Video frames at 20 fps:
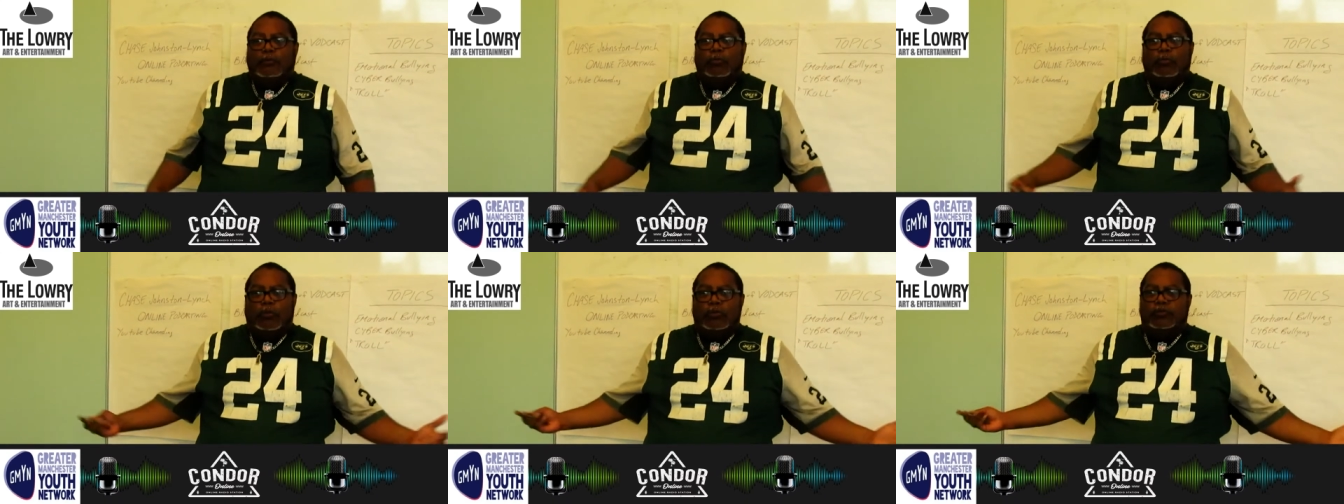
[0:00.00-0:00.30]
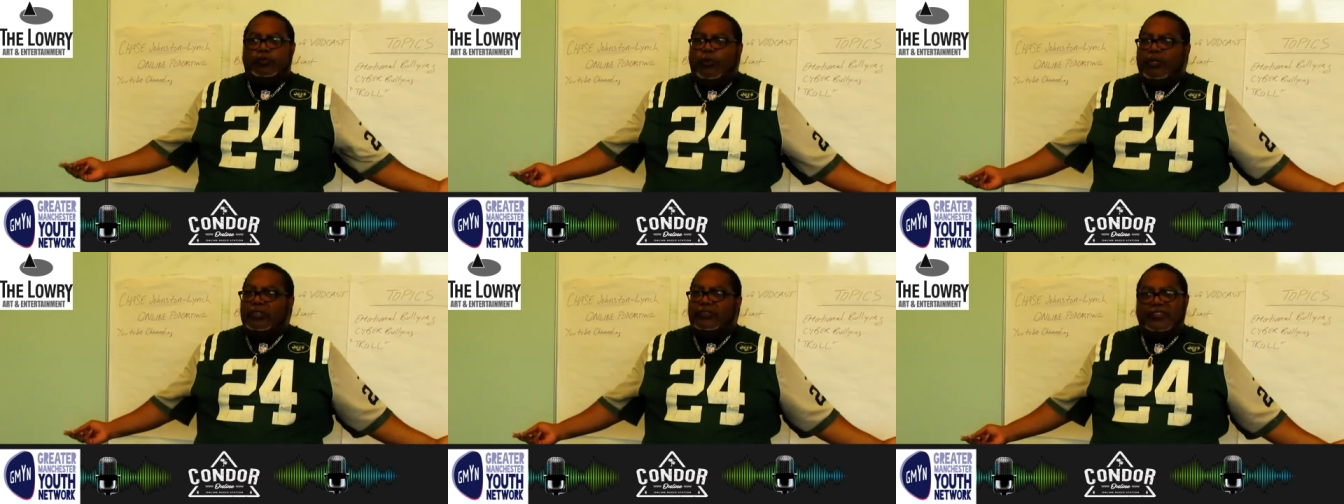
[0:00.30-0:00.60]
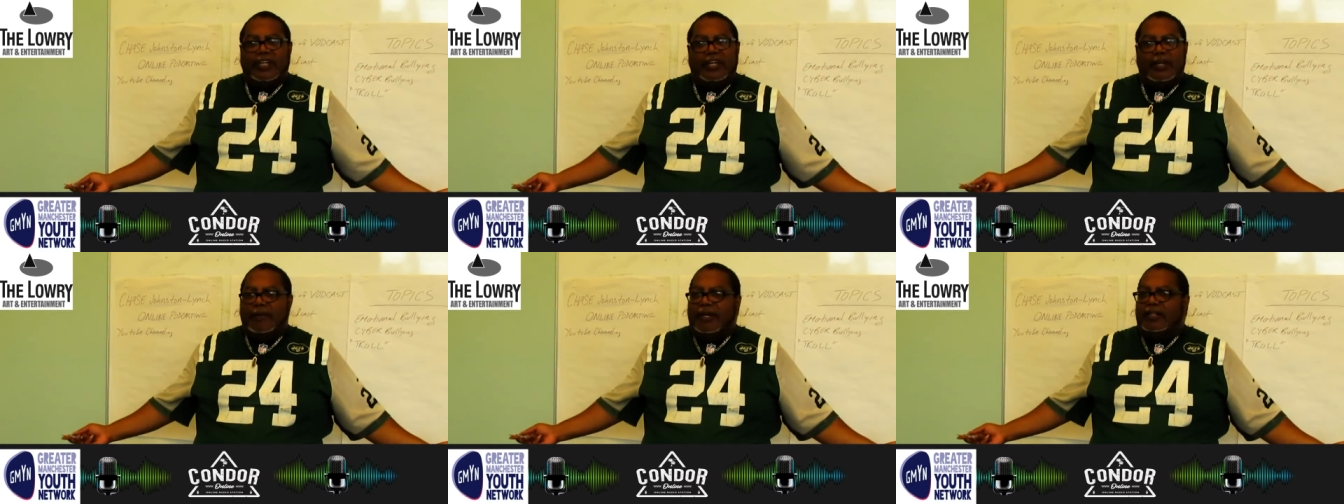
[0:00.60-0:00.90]
What's
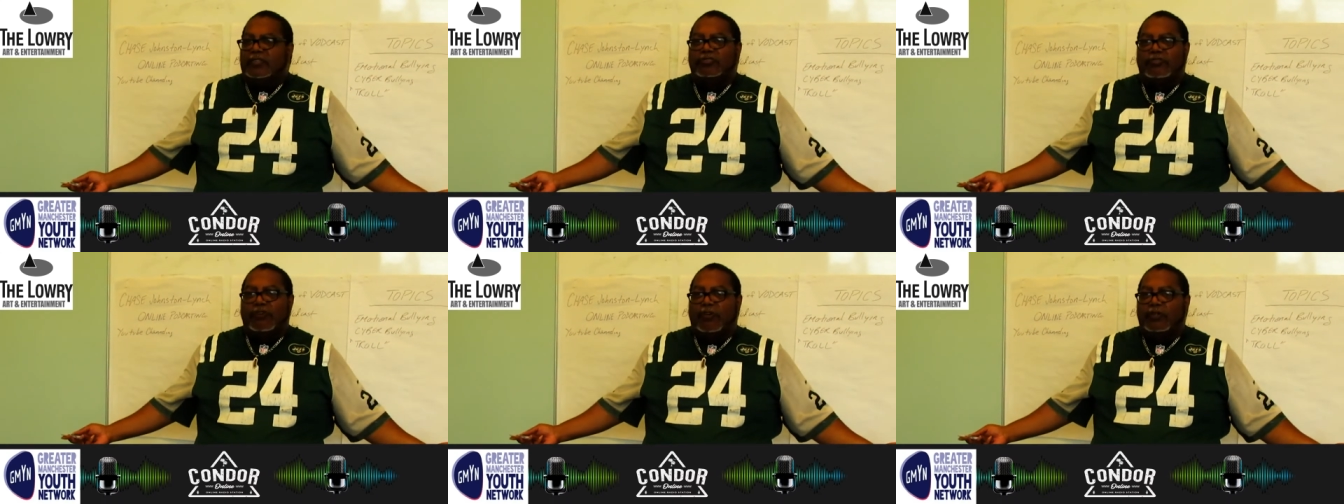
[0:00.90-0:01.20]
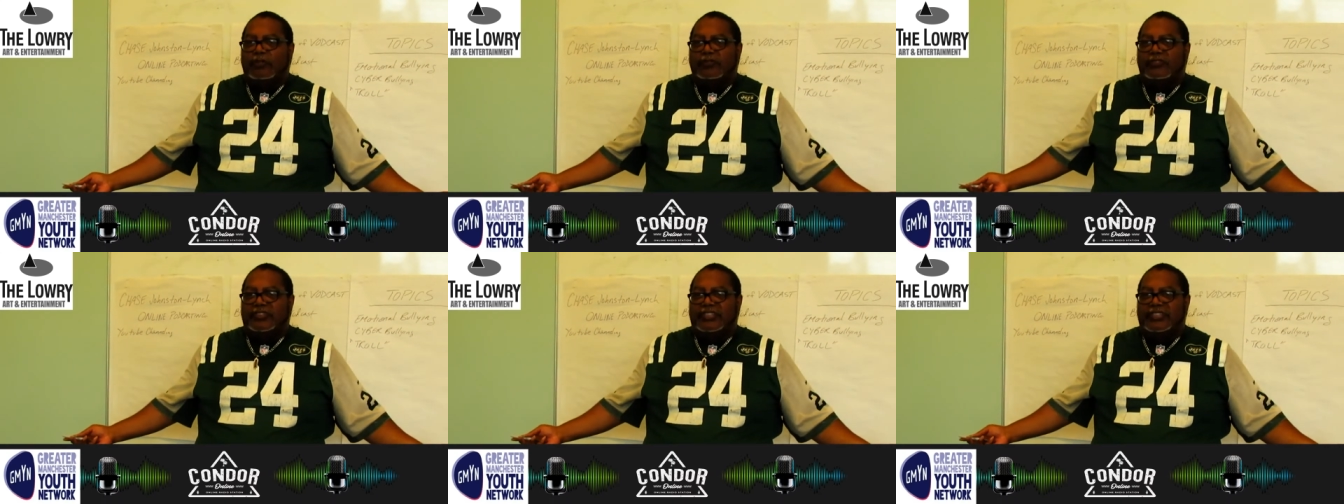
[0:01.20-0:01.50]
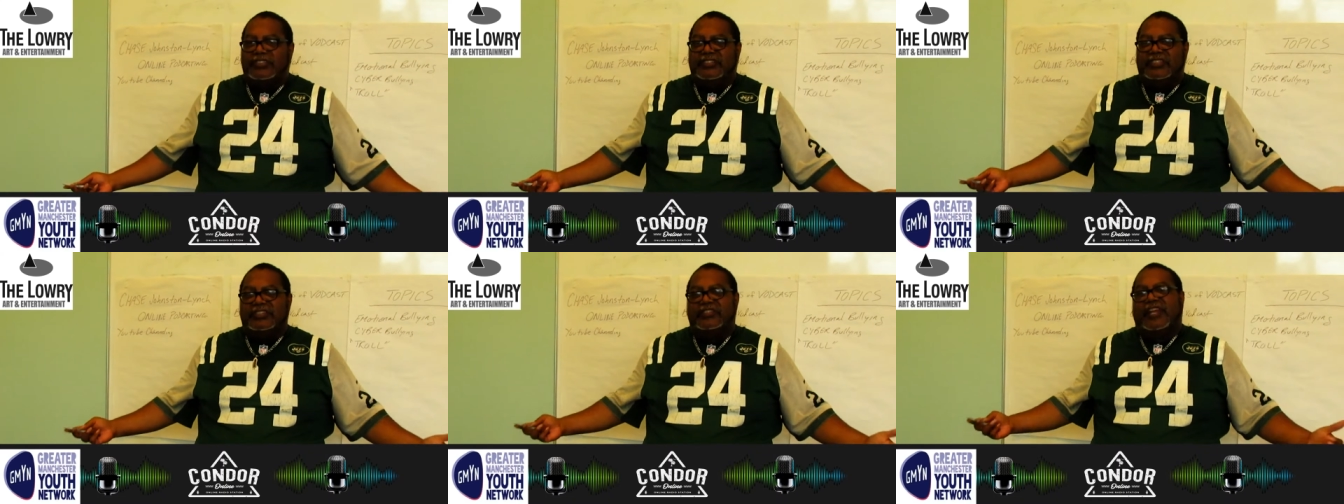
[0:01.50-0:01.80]
worst thing about trolls
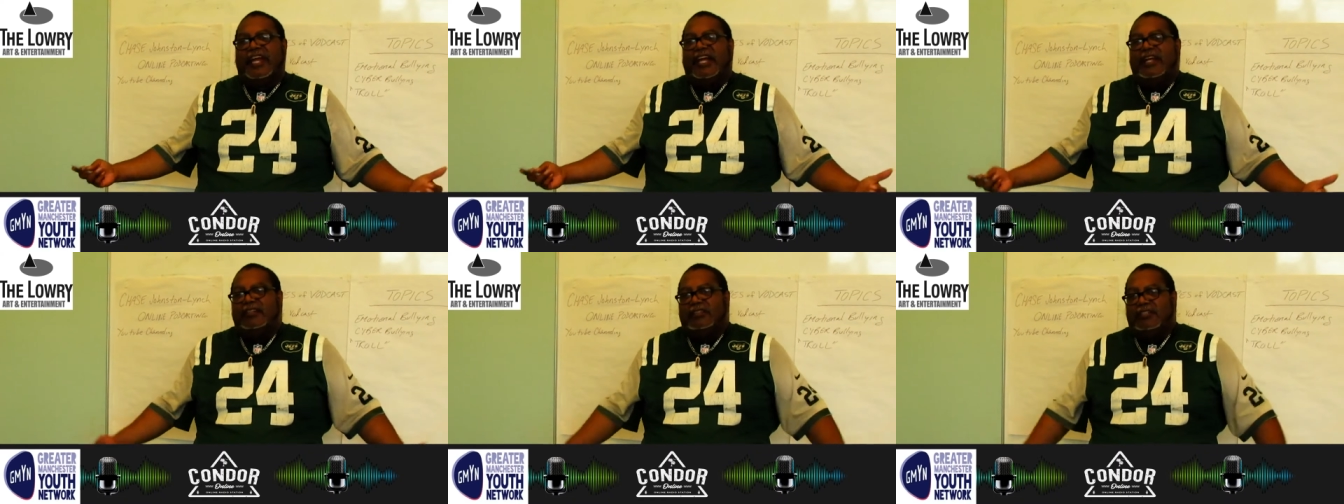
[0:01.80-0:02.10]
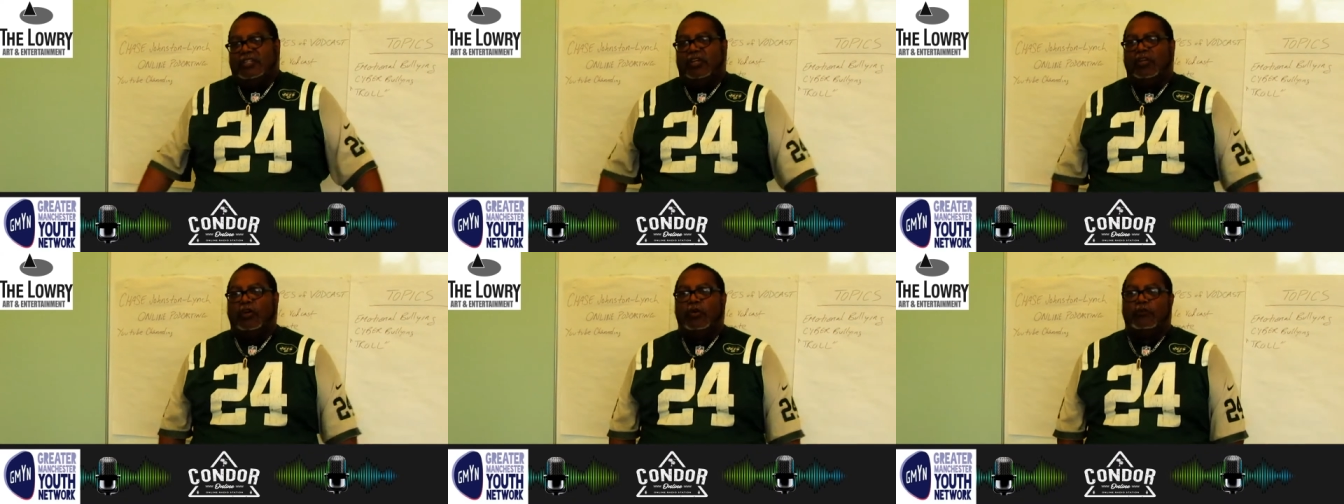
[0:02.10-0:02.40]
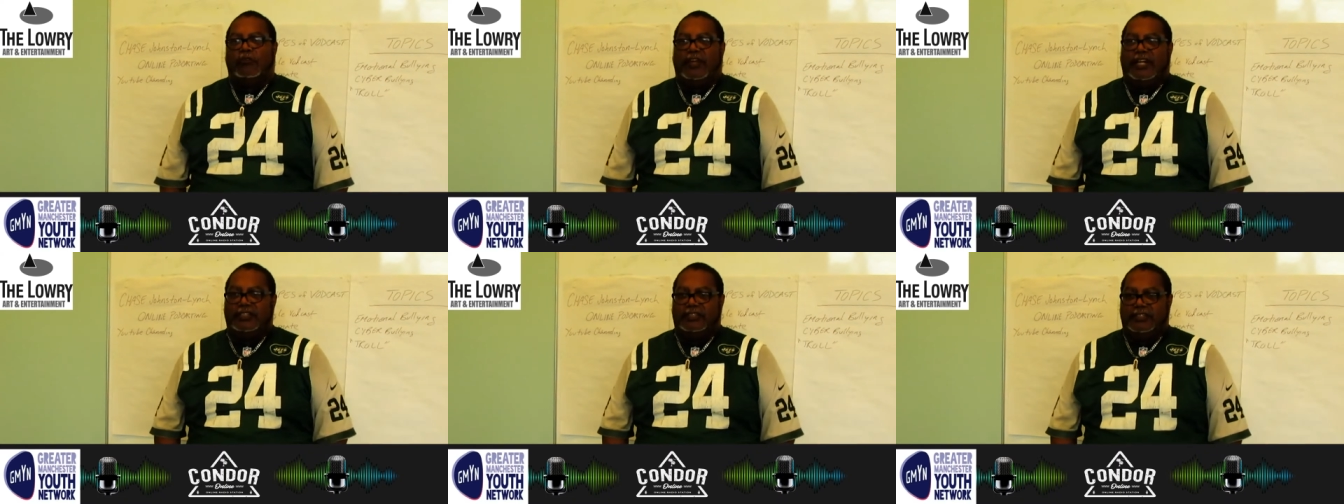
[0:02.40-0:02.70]
is it's like the
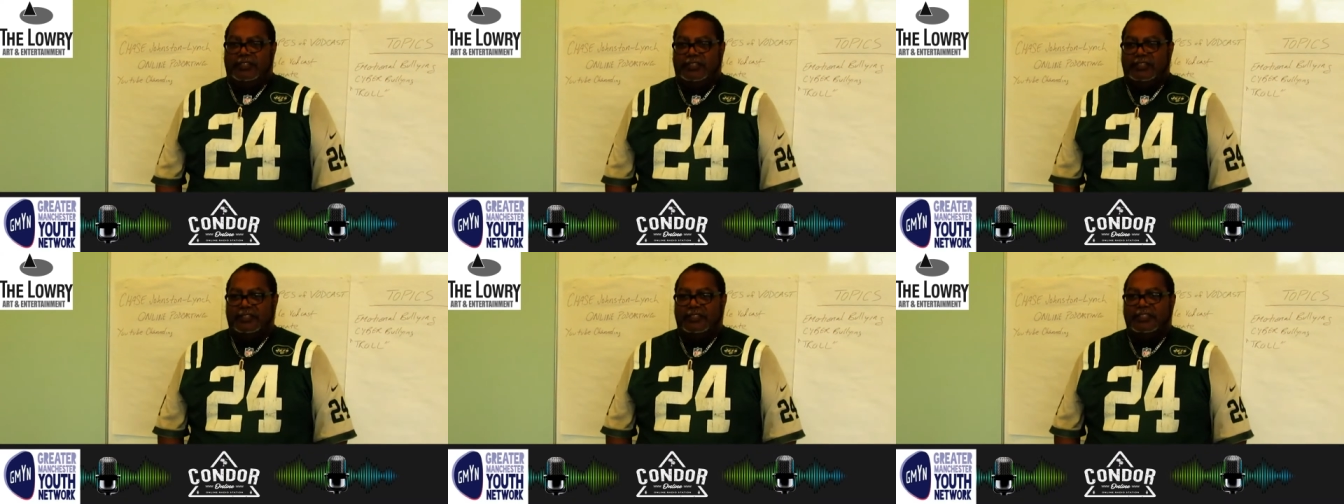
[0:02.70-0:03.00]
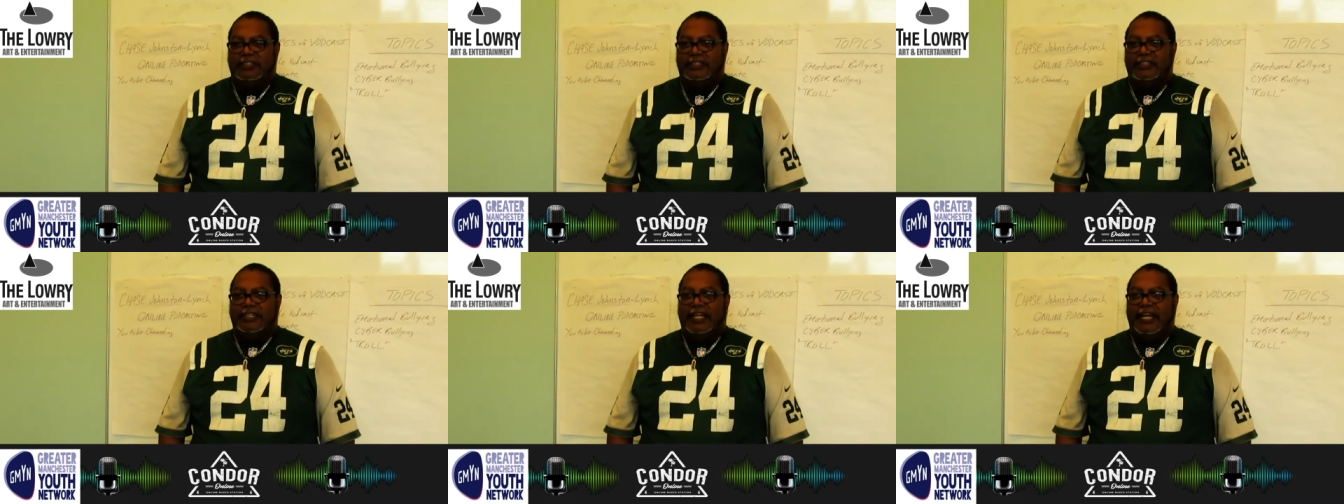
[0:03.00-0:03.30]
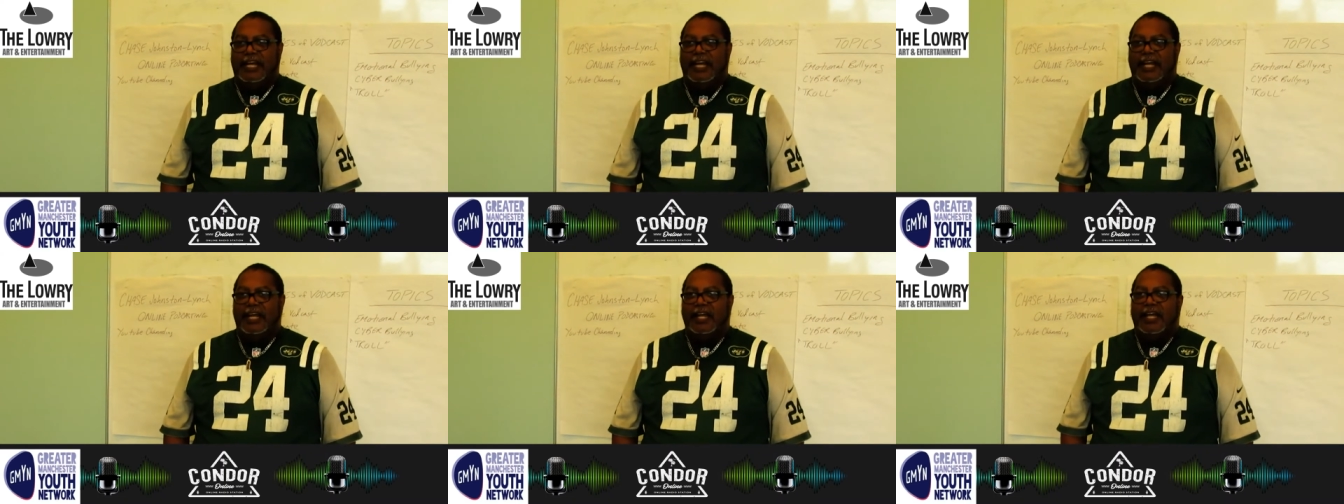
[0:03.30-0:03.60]
Lone Ranger
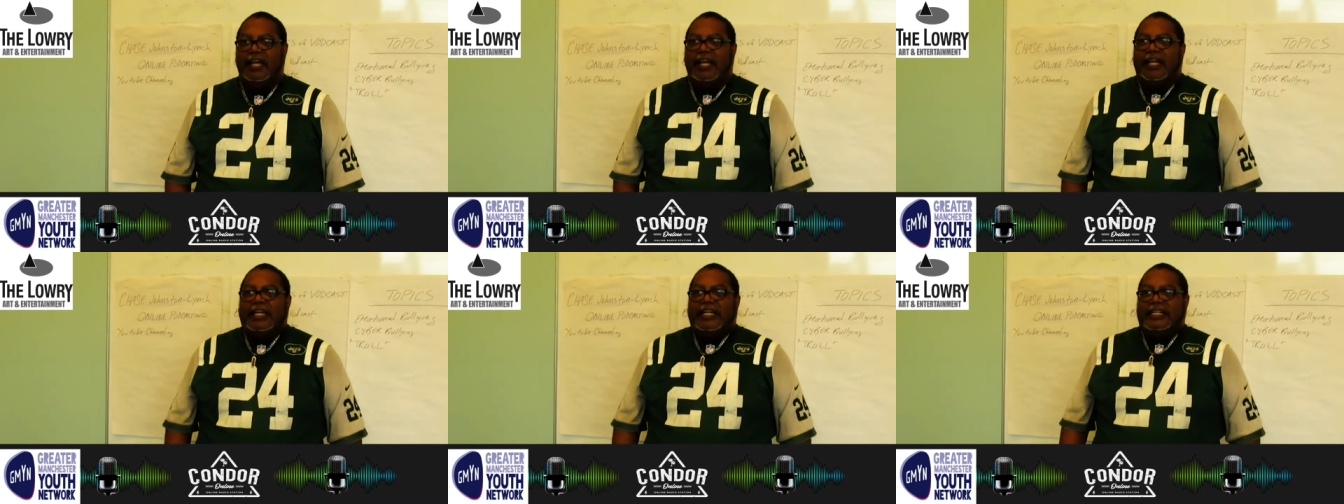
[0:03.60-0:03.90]
yeah,